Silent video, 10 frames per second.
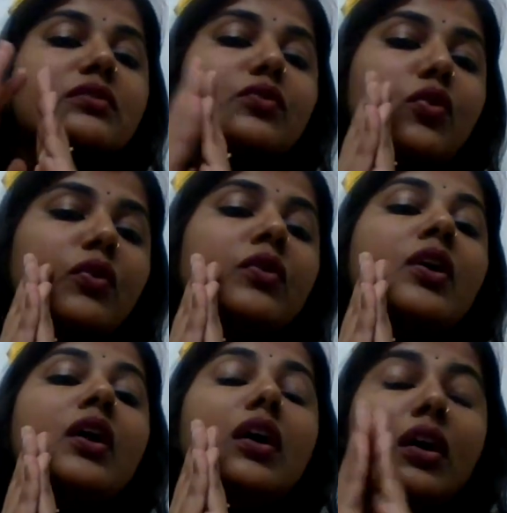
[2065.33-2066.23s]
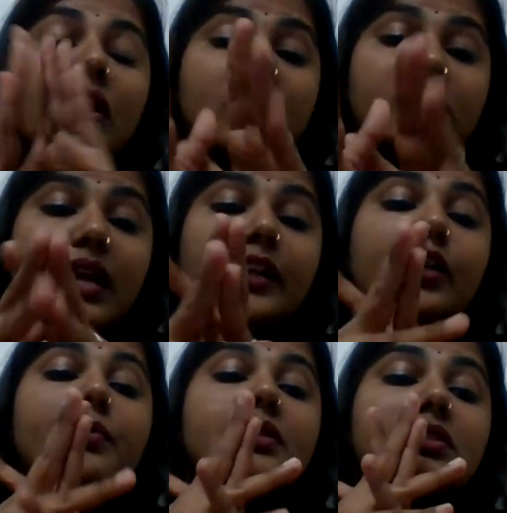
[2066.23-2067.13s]
go start
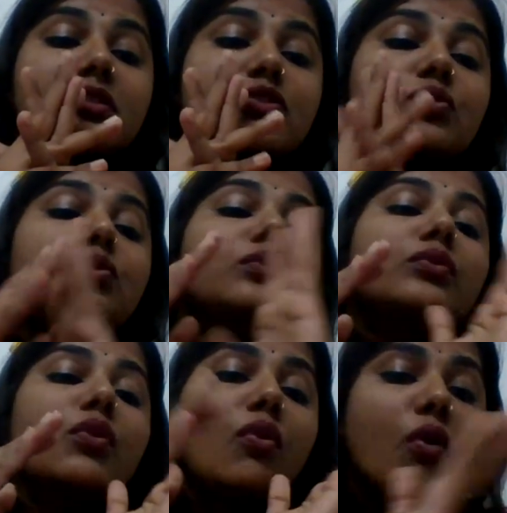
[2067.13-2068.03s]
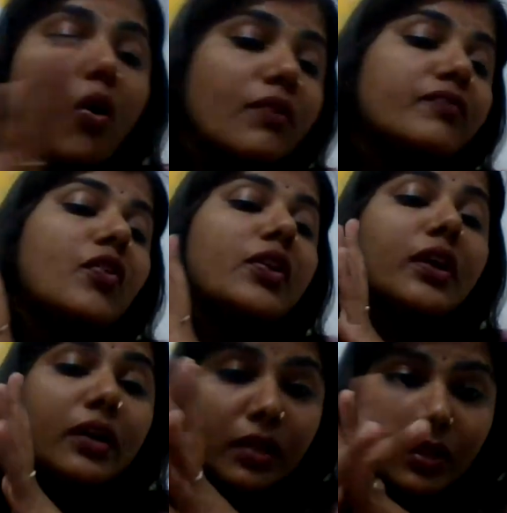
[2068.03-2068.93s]
your business to go on for
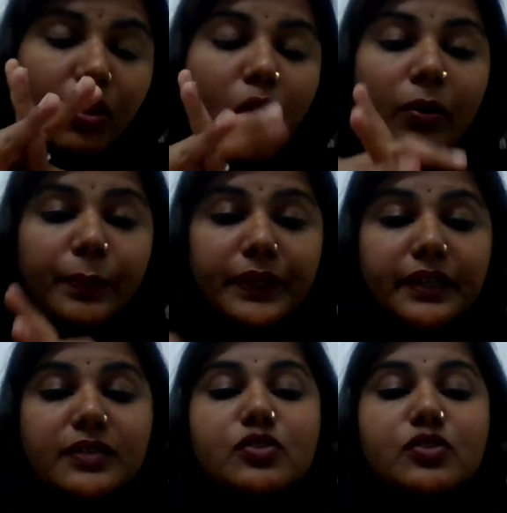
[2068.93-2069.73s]
a long period.